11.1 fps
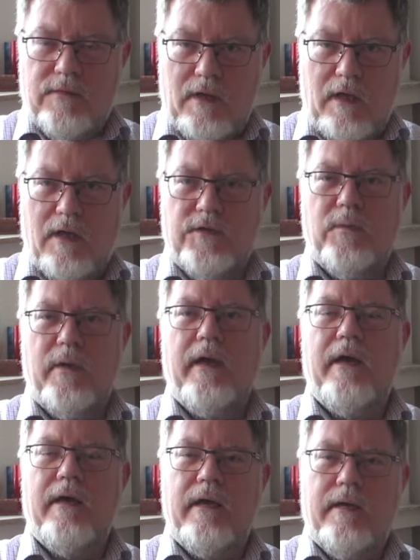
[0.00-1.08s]

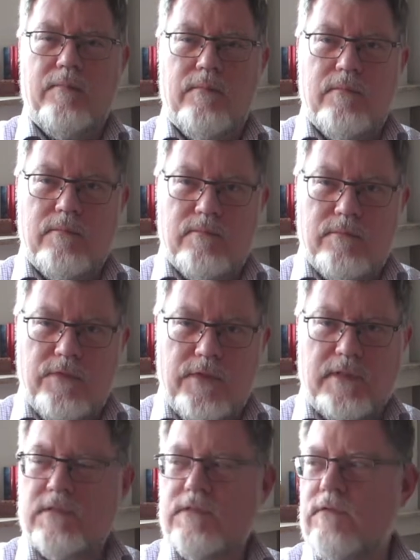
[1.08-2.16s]
hardware,
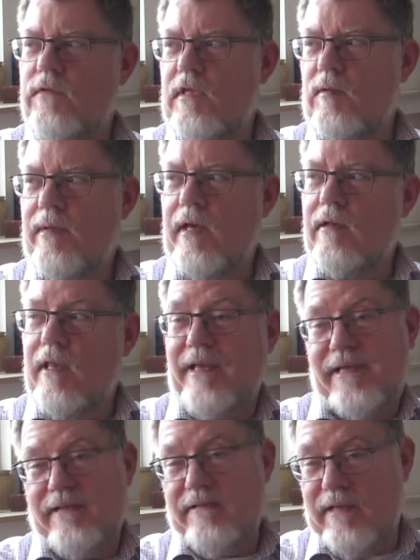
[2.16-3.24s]
things to think about
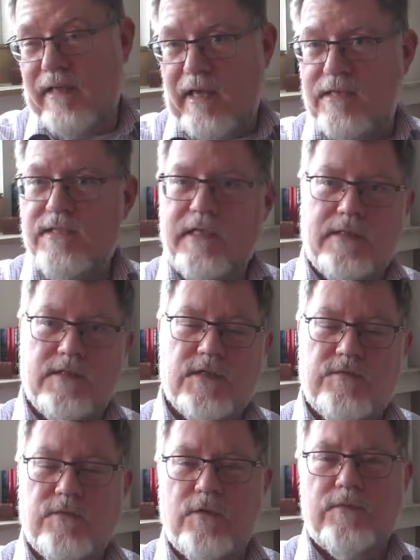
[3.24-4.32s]
like lighting and
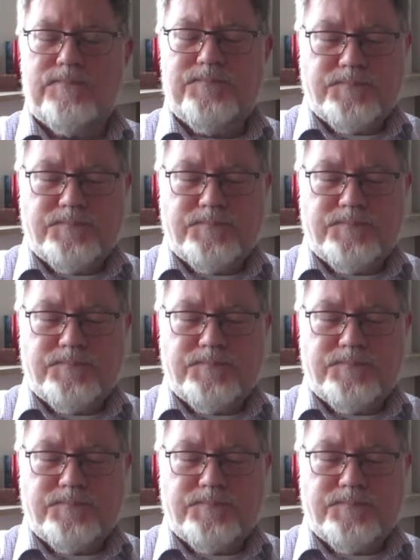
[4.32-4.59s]
so forth.